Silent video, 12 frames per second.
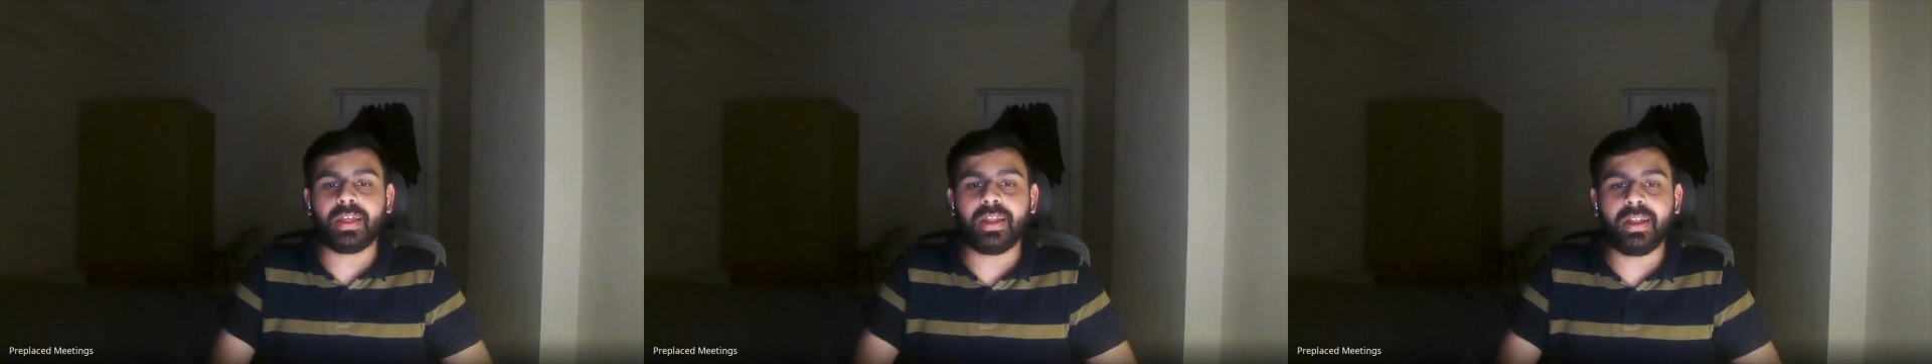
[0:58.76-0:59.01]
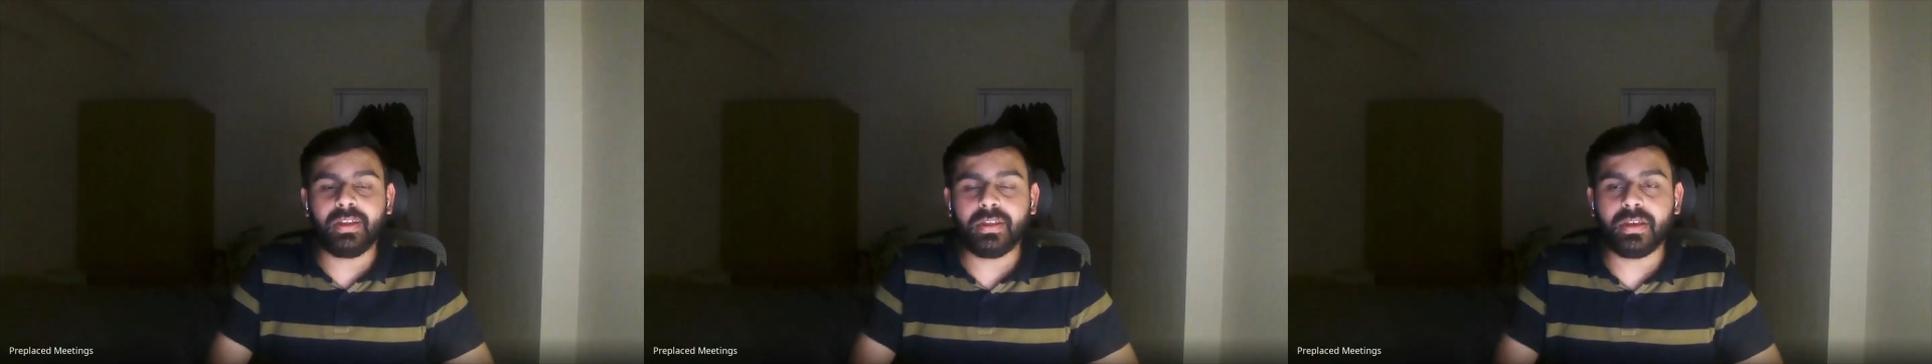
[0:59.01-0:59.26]

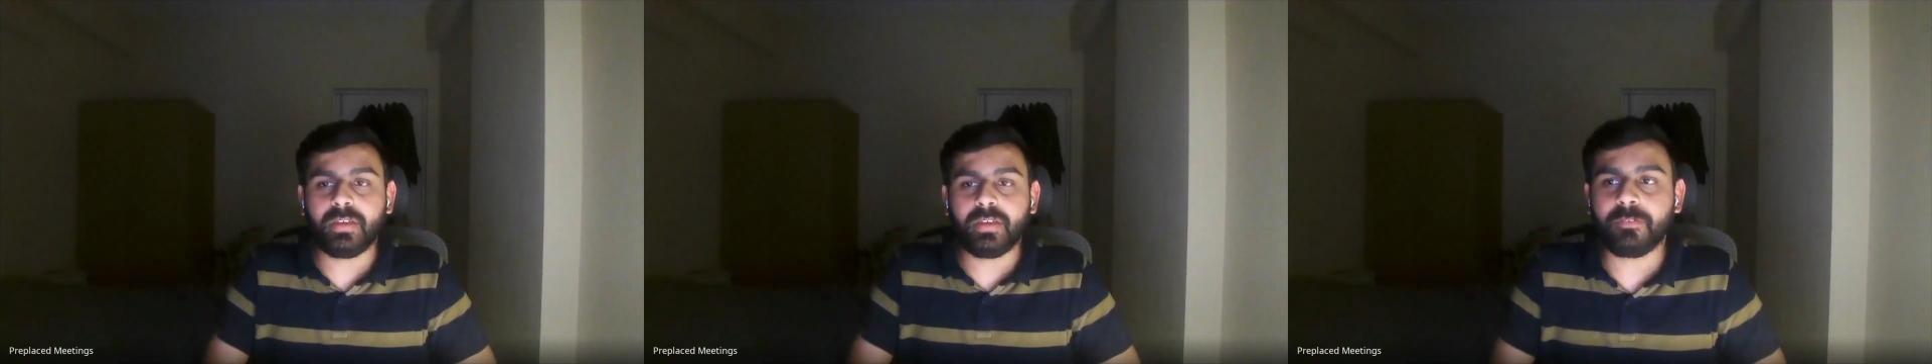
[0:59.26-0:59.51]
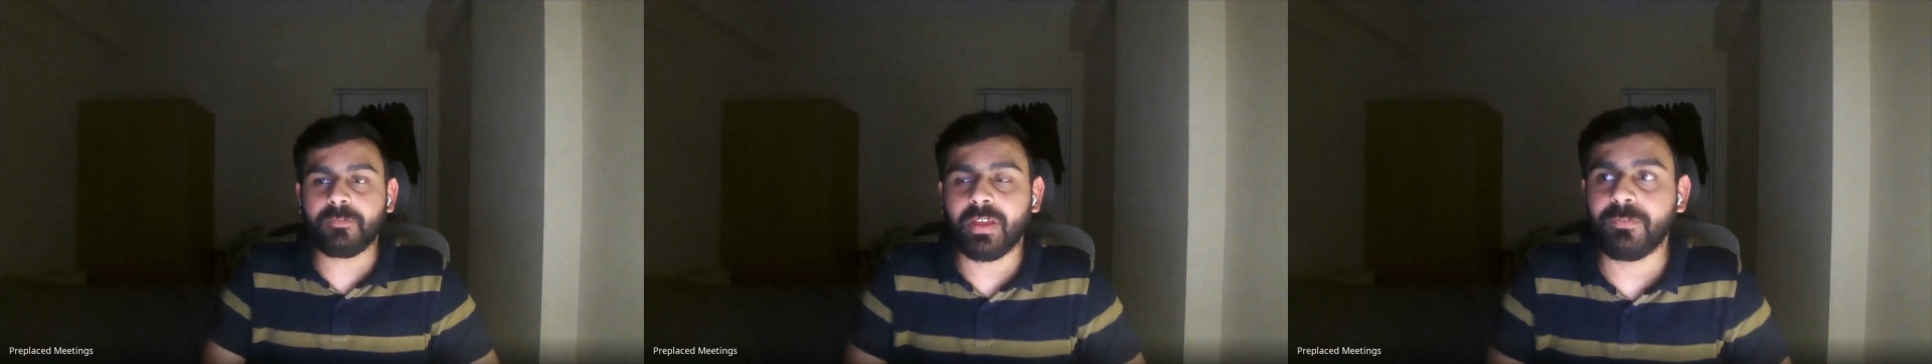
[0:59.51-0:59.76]
And
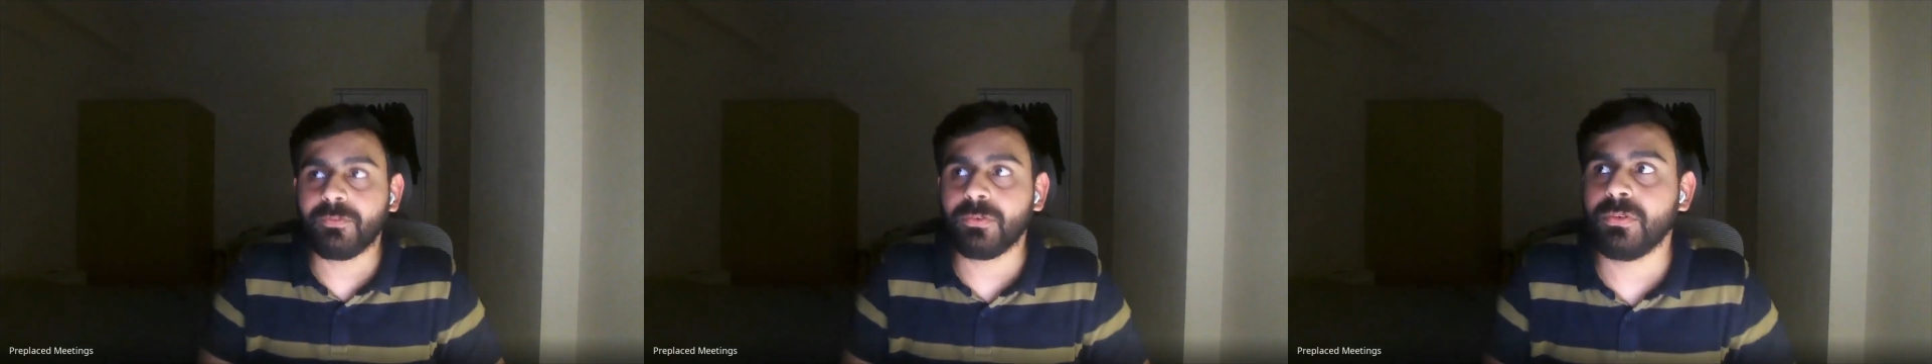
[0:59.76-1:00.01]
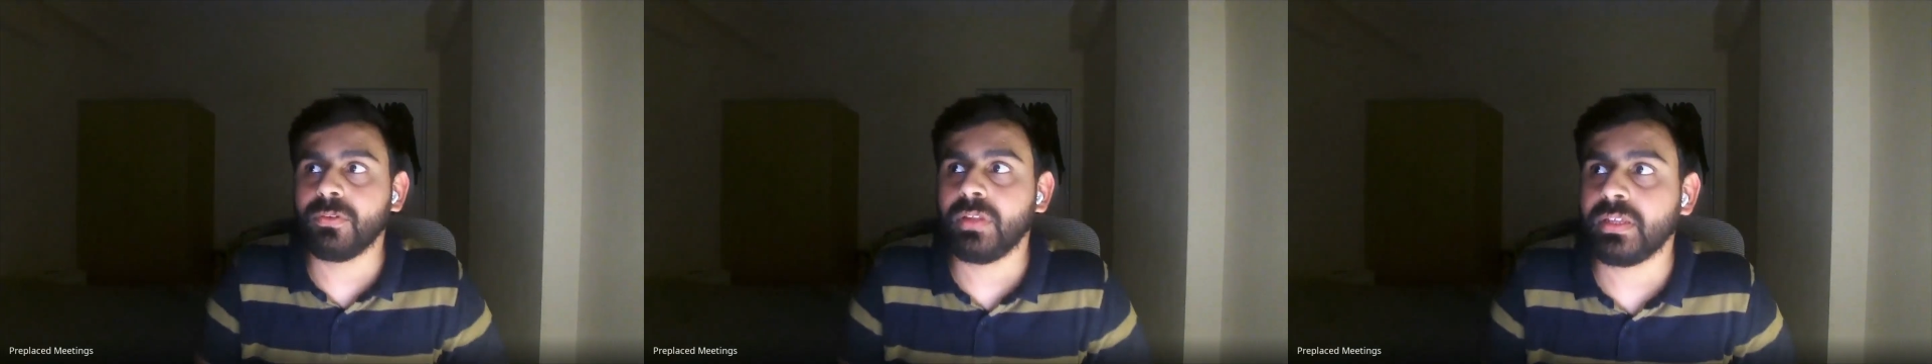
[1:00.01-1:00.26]
if you have
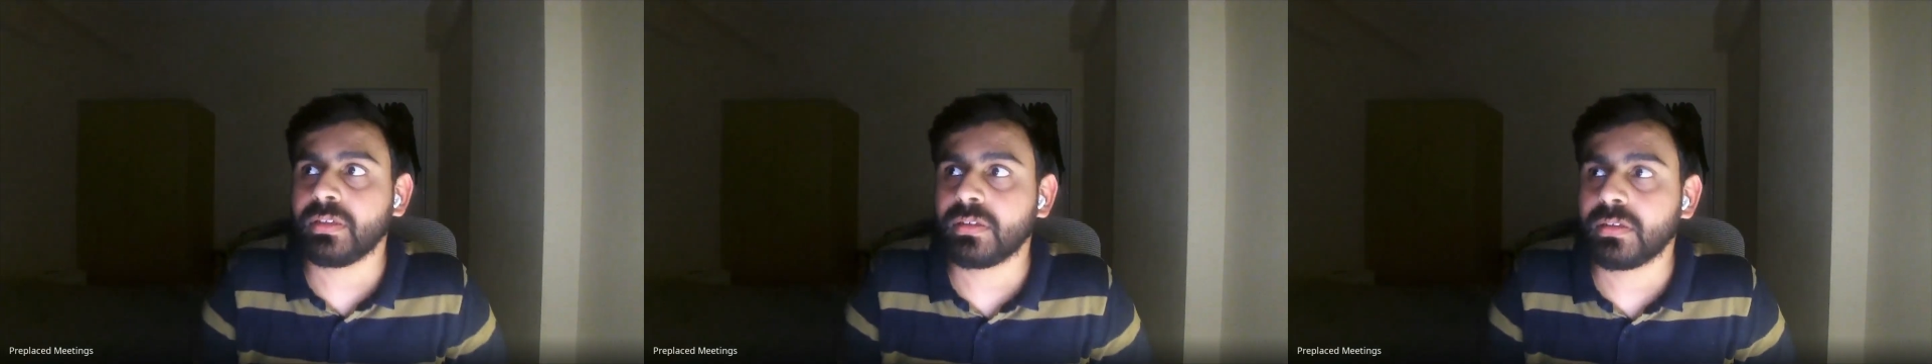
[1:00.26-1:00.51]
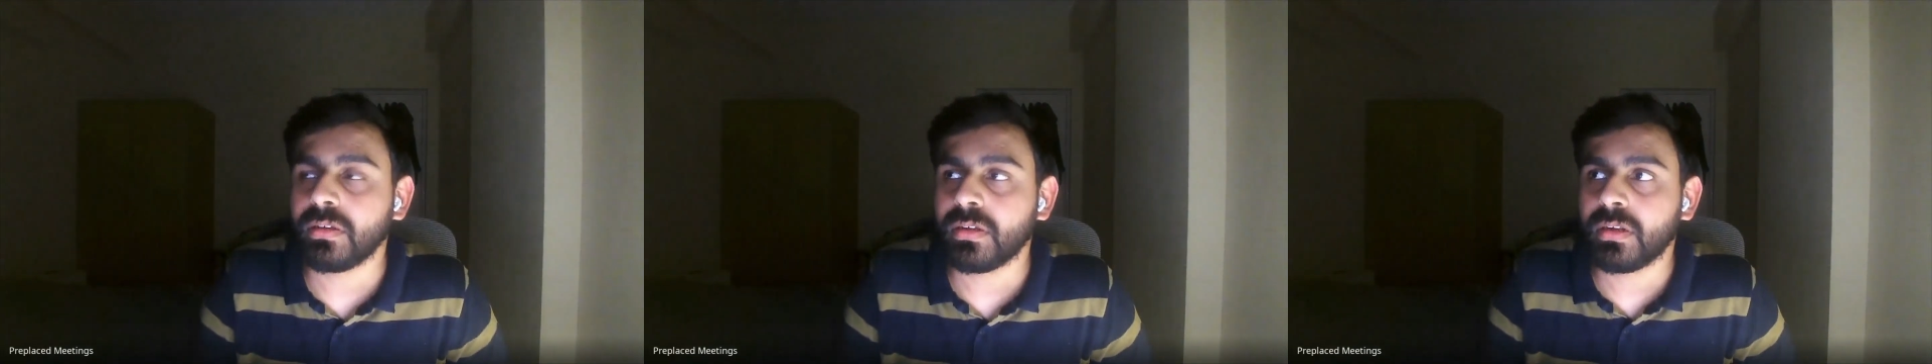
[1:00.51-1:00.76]
to like
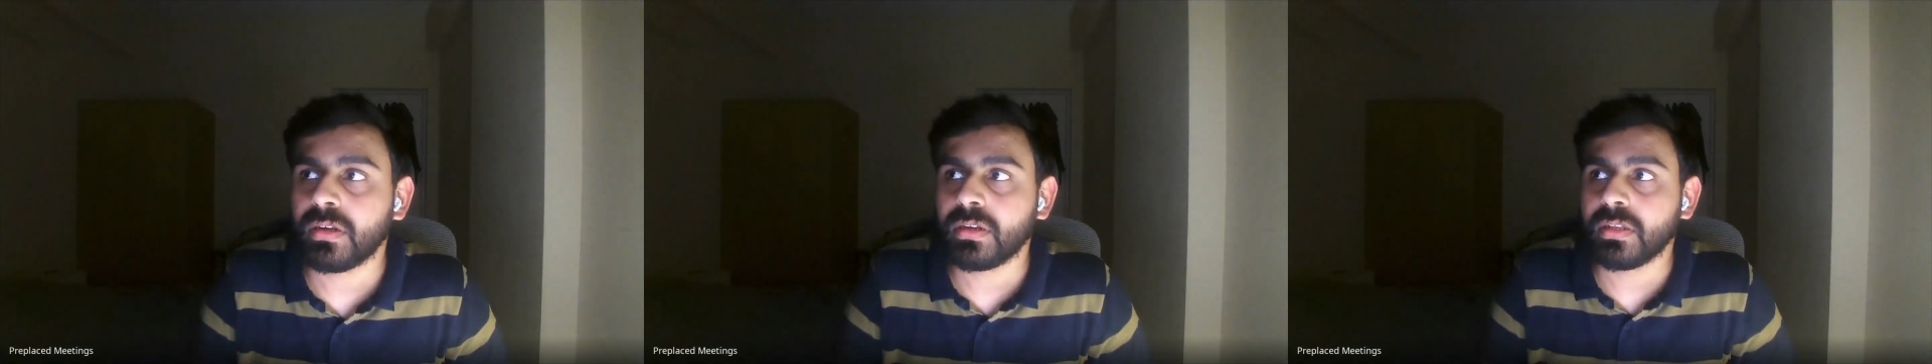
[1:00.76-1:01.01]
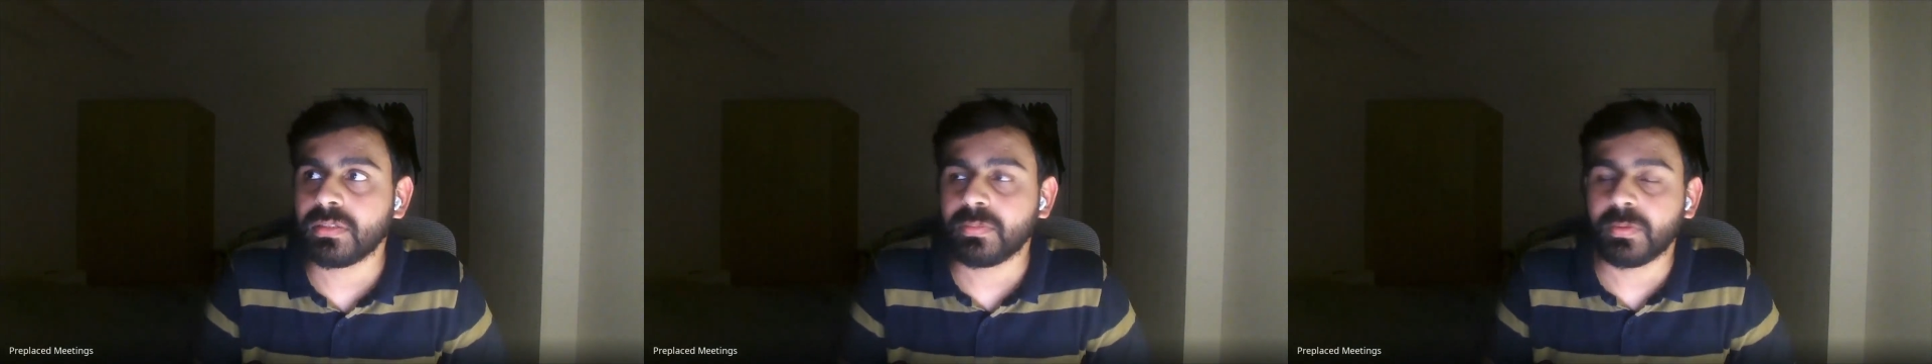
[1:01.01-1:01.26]

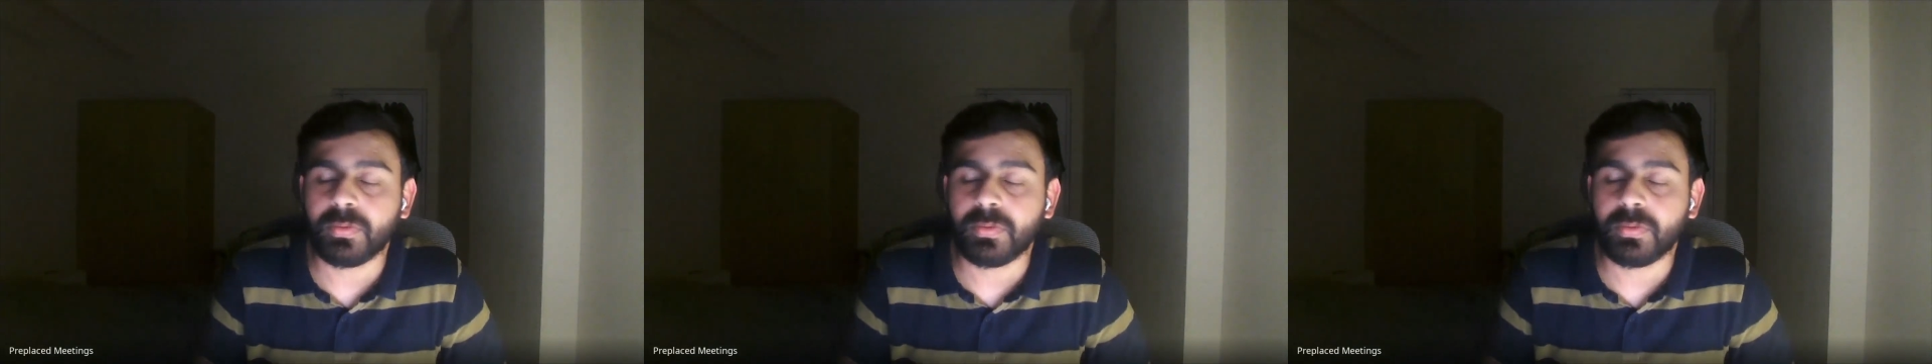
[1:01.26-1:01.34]
touch up